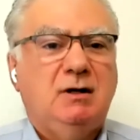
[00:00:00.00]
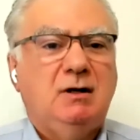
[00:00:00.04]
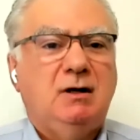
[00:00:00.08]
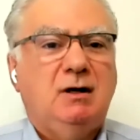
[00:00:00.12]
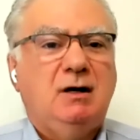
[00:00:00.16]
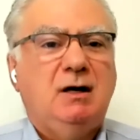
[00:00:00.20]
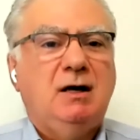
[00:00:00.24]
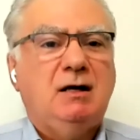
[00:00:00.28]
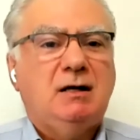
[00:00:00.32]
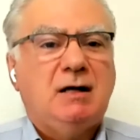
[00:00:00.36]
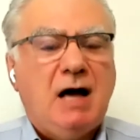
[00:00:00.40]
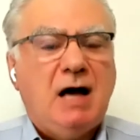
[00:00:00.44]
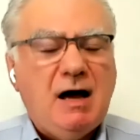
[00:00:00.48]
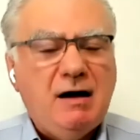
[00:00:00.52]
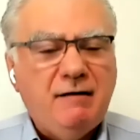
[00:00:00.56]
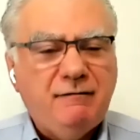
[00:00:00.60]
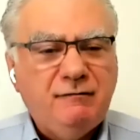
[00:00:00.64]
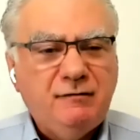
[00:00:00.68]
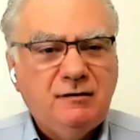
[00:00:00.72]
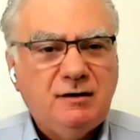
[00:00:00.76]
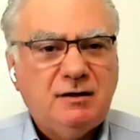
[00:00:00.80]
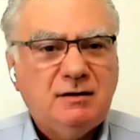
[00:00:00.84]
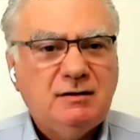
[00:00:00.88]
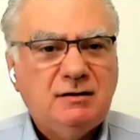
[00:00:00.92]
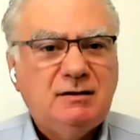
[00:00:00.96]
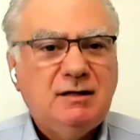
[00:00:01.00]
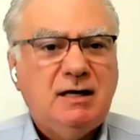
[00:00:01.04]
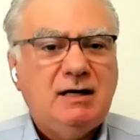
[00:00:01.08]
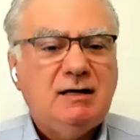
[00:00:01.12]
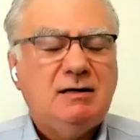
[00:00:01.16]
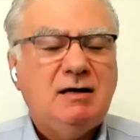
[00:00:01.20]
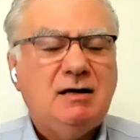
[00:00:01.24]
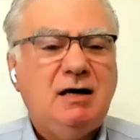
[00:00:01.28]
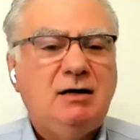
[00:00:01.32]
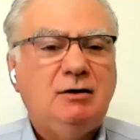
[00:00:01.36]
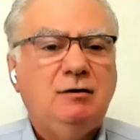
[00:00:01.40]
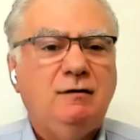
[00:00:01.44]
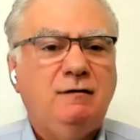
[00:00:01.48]
and after a
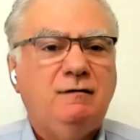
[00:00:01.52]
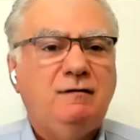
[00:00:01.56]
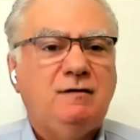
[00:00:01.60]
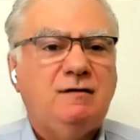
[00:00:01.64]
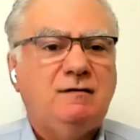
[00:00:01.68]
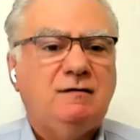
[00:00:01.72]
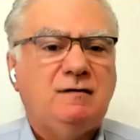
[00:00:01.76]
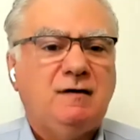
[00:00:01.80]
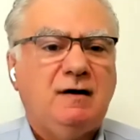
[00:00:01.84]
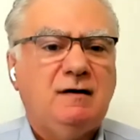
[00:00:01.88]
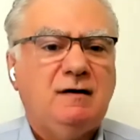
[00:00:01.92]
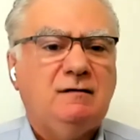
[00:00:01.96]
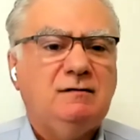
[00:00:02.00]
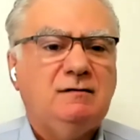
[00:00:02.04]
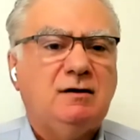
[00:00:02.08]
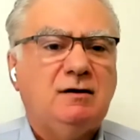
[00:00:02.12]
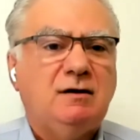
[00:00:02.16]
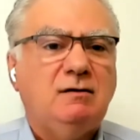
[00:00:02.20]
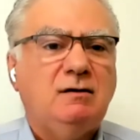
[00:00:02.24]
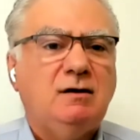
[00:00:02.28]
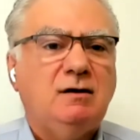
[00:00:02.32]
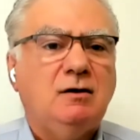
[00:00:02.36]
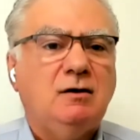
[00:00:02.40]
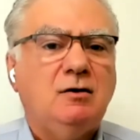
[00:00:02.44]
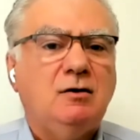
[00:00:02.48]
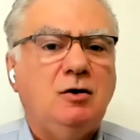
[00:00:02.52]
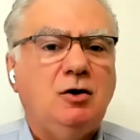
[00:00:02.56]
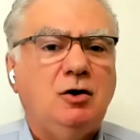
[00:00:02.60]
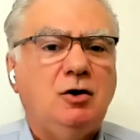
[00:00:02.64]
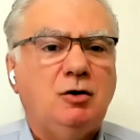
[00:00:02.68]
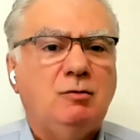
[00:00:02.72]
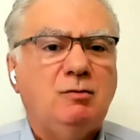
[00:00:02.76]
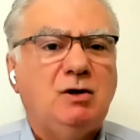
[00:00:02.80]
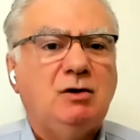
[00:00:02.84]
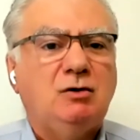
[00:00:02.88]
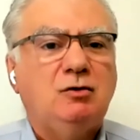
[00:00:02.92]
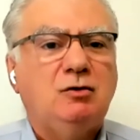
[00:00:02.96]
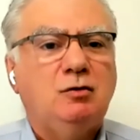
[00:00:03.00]
decade of disaster in the
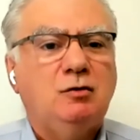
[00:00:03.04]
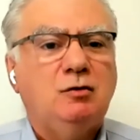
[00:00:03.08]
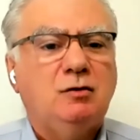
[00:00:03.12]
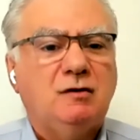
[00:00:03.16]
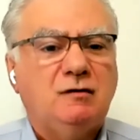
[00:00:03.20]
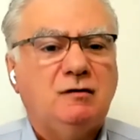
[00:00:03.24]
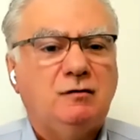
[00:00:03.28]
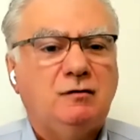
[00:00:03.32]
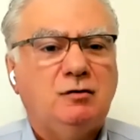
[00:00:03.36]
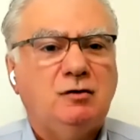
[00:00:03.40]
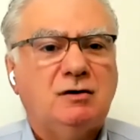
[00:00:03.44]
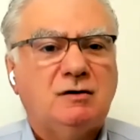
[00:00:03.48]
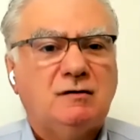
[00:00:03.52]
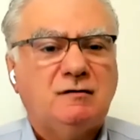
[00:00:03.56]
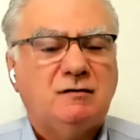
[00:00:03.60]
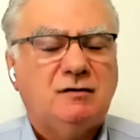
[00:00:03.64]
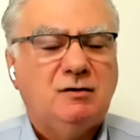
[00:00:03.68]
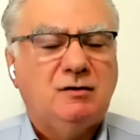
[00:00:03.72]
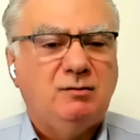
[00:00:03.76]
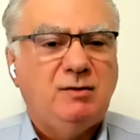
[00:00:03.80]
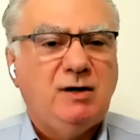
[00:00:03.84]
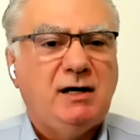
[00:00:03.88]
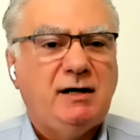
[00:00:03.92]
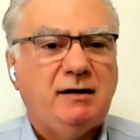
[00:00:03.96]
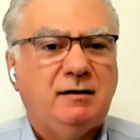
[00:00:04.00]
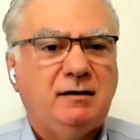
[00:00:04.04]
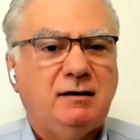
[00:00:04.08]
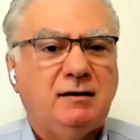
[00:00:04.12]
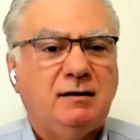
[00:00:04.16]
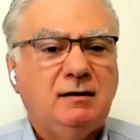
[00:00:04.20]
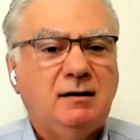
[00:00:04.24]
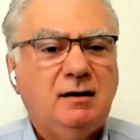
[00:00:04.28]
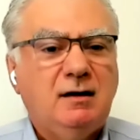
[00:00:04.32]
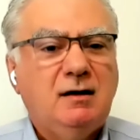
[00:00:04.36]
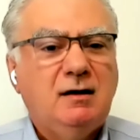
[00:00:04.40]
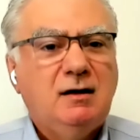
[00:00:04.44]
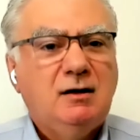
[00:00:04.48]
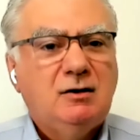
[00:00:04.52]
economy, to restore stability.
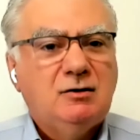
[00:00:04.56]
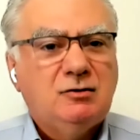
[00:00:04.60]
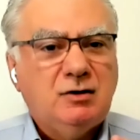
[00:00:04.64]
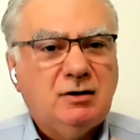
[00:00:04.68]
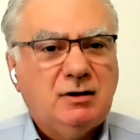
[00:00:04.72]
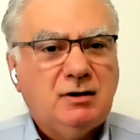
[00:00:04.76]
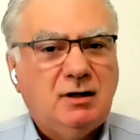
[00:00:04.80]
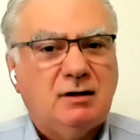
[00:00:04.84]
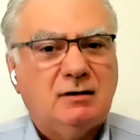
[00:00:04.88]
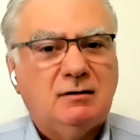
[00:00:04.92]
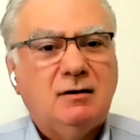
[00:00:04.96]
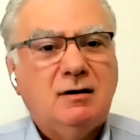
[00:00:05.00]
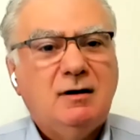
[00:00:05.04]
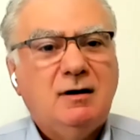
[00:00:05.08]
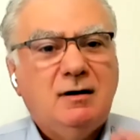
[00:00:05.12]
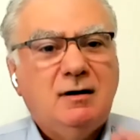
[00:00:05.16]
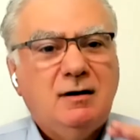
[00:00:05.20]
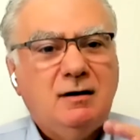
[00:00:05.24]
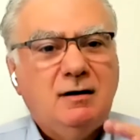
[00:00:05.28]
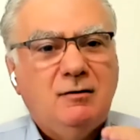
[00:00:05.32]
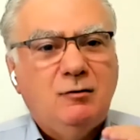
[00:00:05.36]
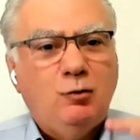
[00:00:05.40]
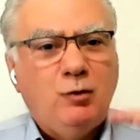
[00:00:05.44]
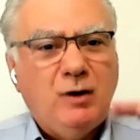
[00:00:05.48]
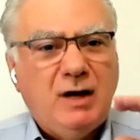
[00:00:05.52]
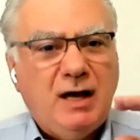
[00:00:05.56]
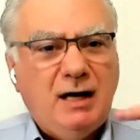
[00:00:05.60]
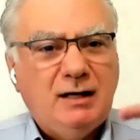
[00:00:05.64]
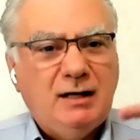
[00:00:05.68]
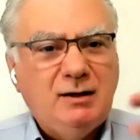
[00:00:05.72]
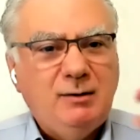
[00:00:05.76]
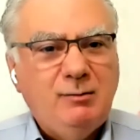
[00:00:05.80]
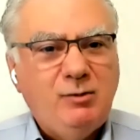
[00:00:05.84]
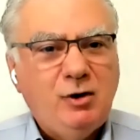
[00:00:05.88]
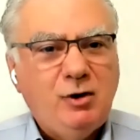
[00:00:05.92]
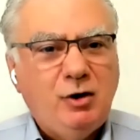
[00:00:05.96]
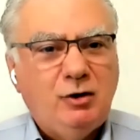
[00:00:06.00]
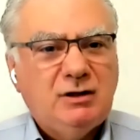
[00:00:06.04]
So again, we had a
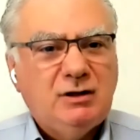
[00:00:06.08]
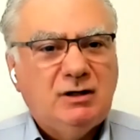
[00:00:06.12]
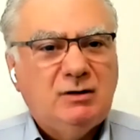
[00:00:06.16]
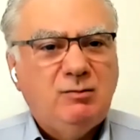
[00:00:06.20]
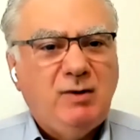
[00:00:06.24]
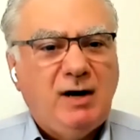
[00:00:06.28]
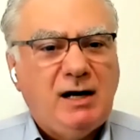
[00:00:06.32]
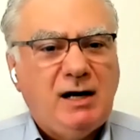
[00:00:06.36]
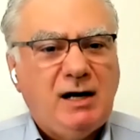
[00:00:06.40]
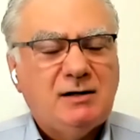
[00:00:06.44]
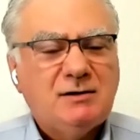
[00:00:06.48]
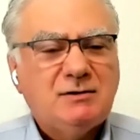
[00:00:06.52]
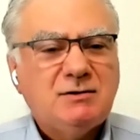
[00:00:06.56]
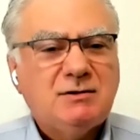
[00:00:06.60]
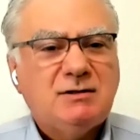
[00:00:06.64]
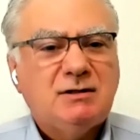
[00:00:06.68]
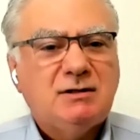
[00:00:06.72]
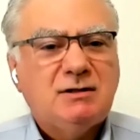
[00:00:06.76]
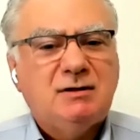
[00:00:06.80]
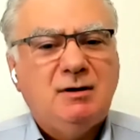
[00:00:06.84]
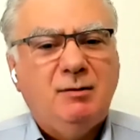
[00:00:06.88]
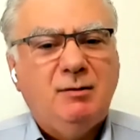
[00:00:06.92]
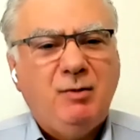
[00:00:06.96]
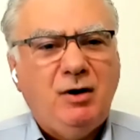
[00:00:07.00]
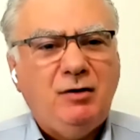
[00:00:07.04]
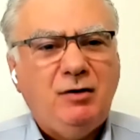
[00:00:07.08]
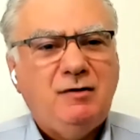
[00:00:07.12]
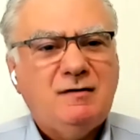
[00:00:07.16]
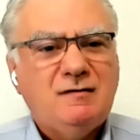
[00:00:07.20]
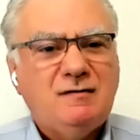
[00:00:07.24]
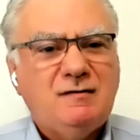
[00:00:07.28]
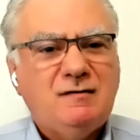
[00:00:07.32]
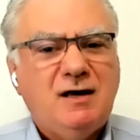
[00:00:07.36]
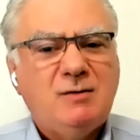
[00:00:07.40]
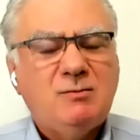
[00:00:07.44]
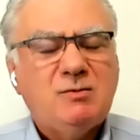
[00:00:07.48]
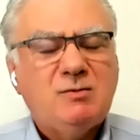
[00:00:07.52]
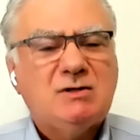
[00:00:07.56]
bloated balance sheet about the
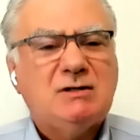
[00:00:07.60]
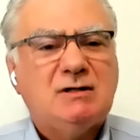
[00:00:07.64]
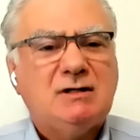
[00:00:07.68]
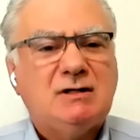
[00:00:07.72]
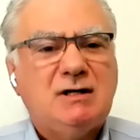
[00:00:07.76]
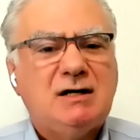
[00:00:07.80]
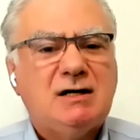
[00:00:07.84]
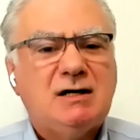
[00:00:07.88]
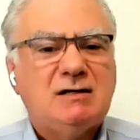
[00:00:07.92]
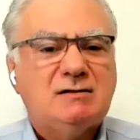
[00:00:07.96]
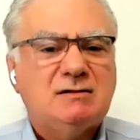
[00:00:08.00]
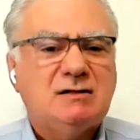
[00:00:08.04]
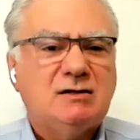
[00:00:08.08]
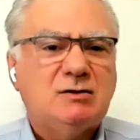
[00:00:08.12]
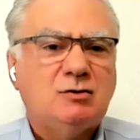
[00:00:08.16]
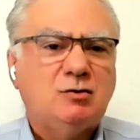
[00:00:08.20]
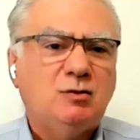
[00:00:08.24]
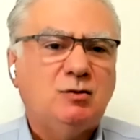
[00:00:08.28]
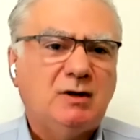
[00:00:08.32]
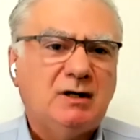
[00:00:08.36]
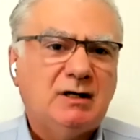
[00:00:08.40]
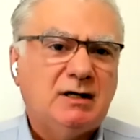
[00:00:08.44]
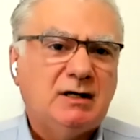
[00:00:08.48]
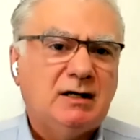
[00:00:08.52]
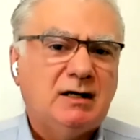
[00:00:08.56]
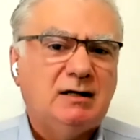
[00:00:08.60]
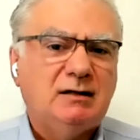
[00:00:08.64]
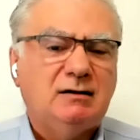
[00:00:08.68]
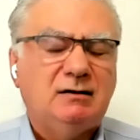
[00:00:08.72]
same size as we had